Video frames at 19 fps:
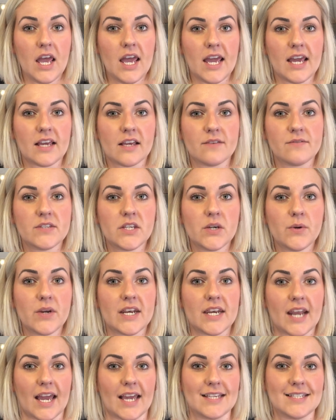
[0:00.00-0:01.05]
It gives you a
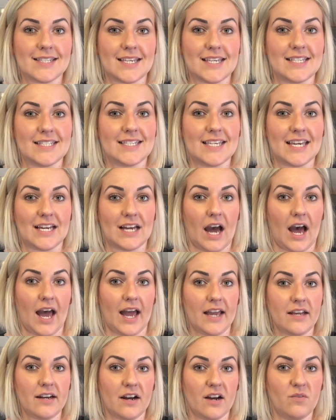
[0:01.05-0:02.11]
nice easy
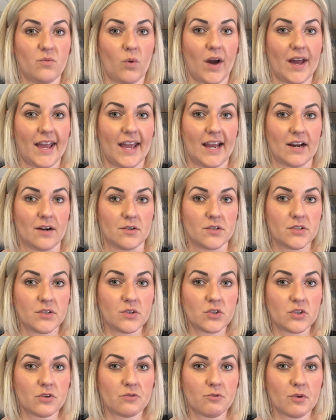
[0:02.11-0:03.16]
guide of what hairs you
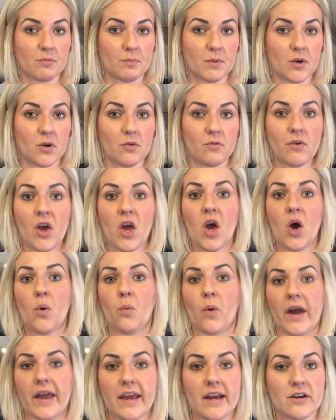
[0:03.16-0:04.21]
should remove,
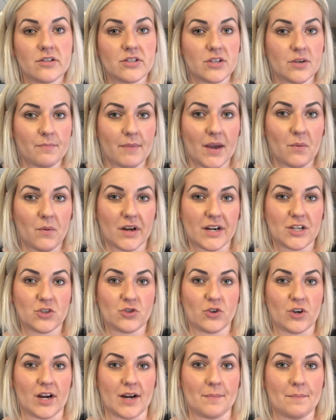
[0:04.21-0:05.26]
what hairs you may want to
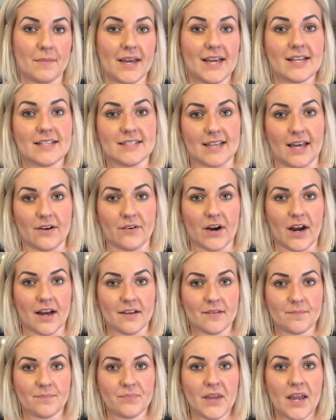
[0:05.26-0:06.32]
trim, etc.
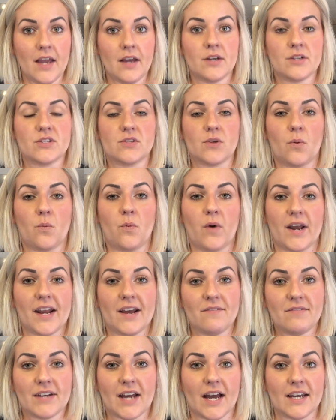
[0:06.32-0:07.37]
So what
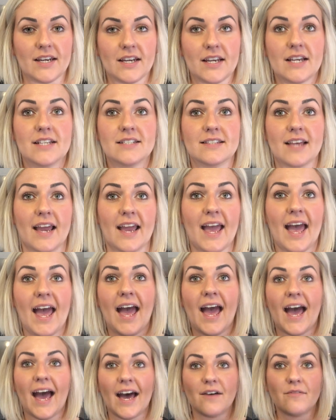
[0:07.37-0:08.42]
I've done is I
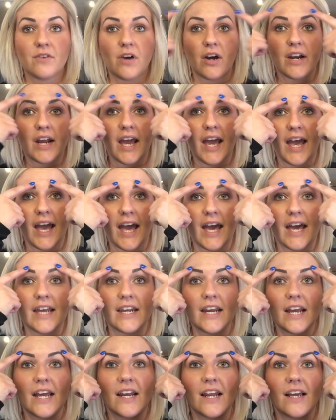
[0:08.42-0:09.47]
have gone
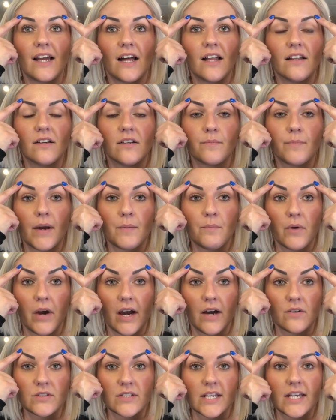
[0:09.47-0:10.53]
ahead and I colored my
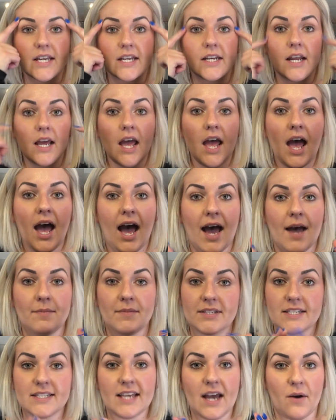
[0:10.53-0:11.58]
brows in.
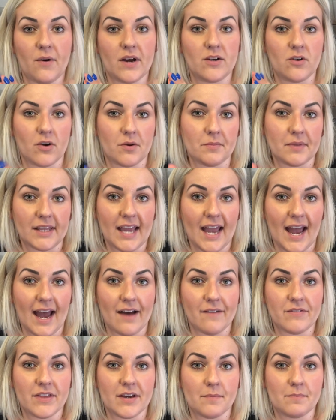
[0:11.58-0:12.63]
This is how I normally
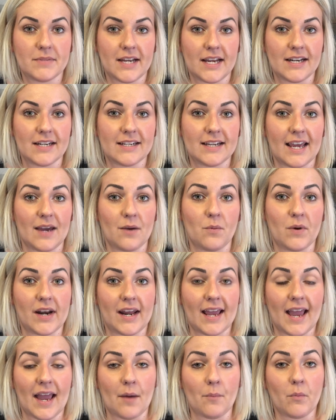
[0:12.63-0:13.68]
have them day to day when I
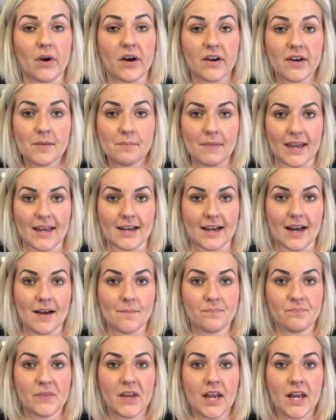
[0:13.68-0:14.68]
am wearing makeup.